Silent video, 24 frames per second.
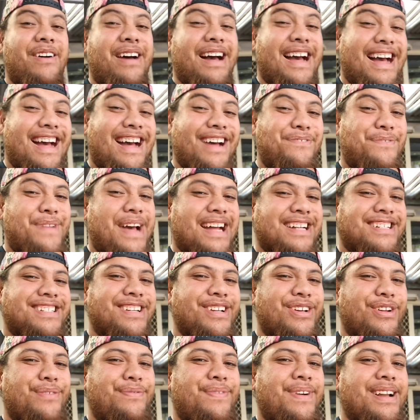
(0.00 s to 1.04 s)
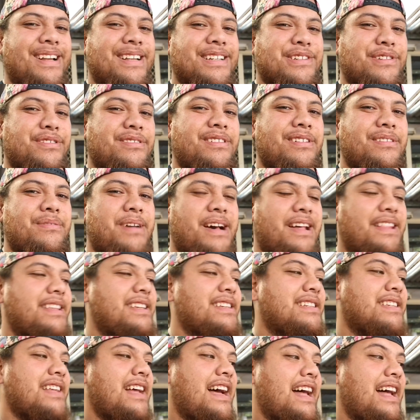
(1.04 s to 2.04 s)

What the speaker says: I've actually got a funny story about this.